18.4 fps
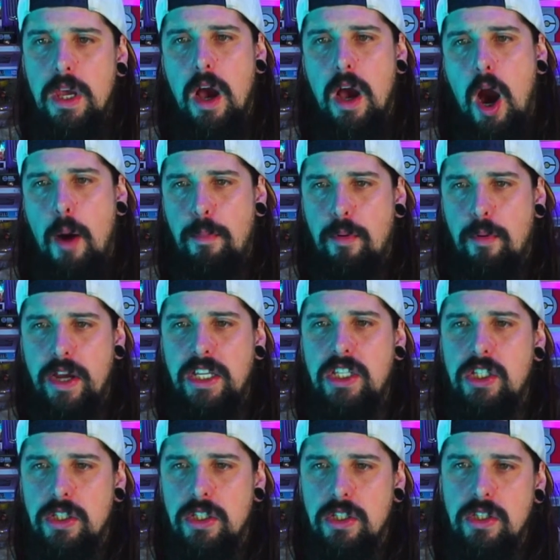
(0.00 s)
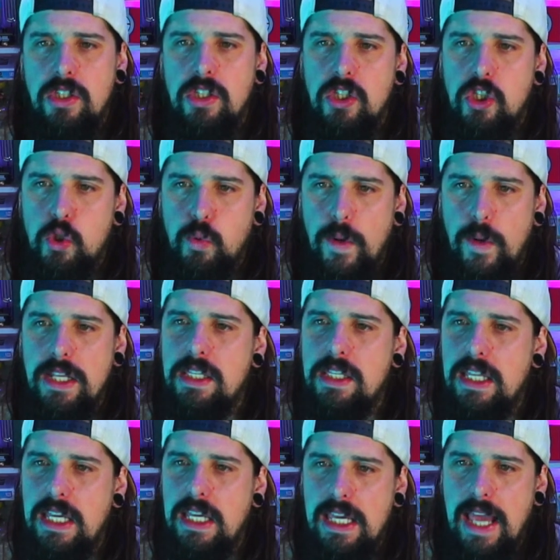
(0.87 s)
Operations, tweak to
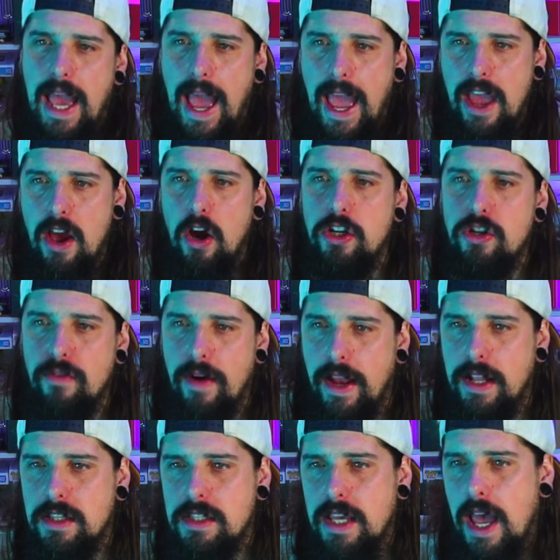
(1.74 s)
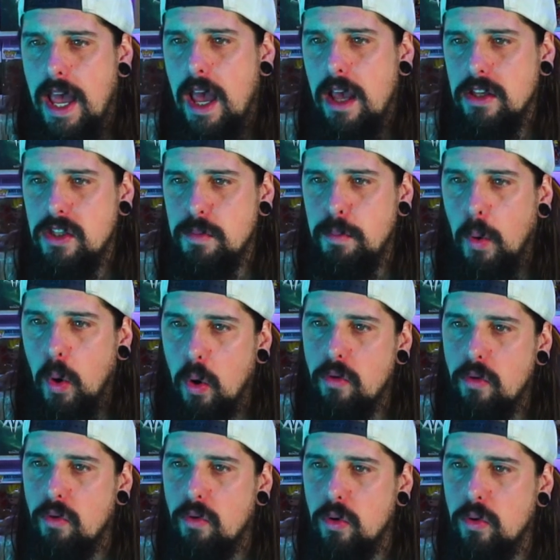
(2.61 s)
the AI director
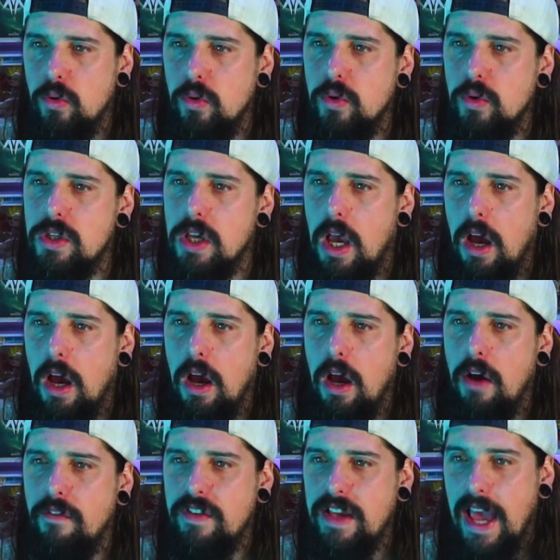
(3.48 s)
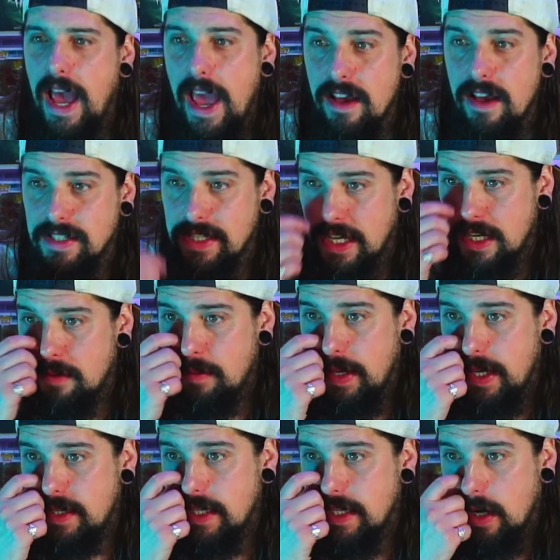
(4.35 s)
spawn rules of chaos
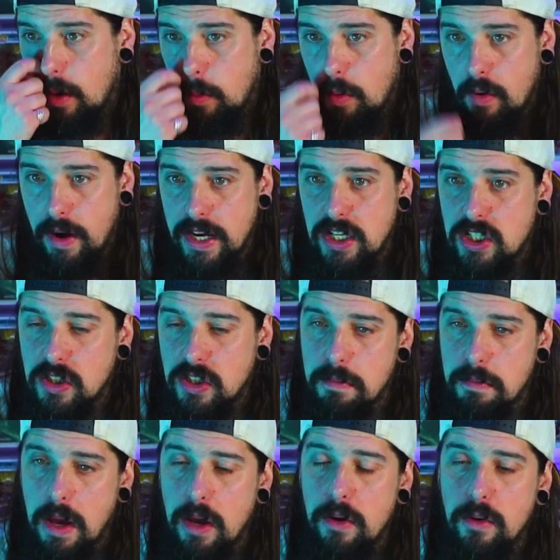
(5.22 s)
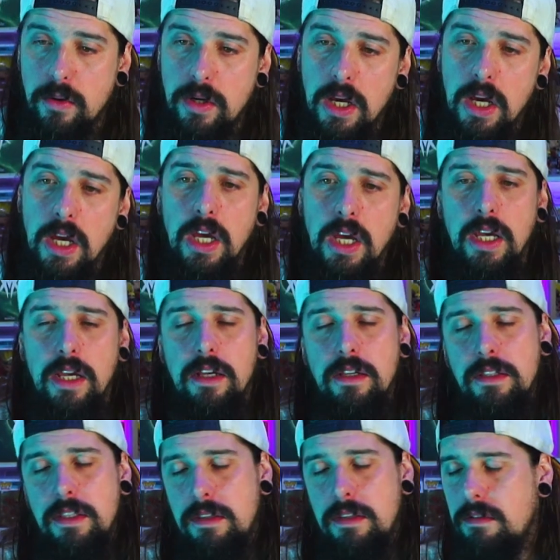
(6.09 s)
enemies in operations mode.
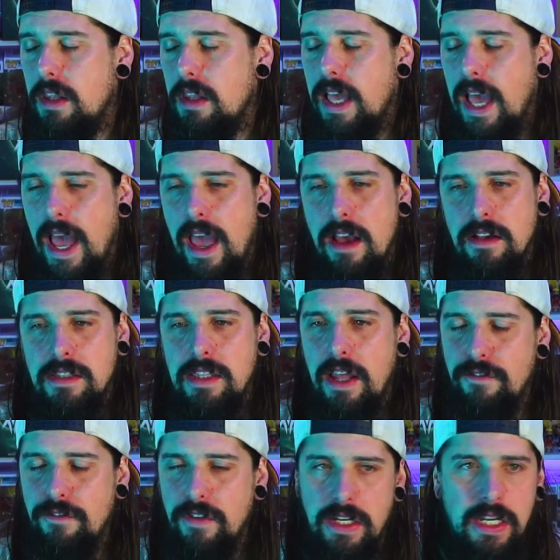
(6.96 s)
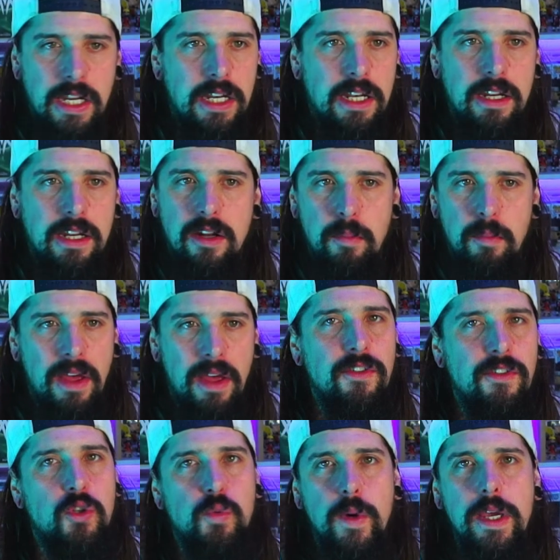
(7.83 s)
The chaos definitely needed a bit of
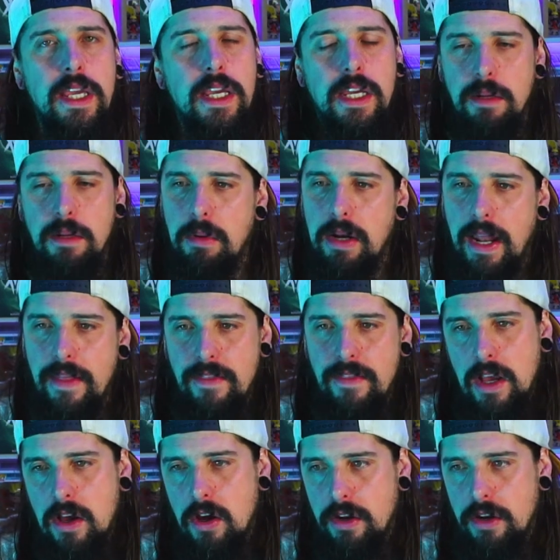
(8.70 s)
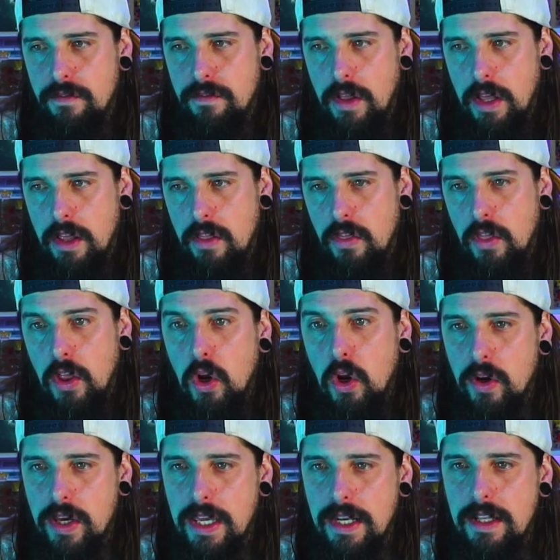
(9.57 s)
a tweak, and I'm glad they're kind of
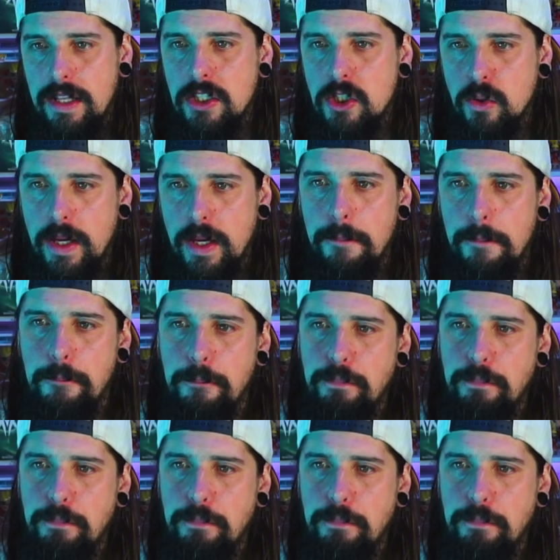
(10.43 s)
looking into it.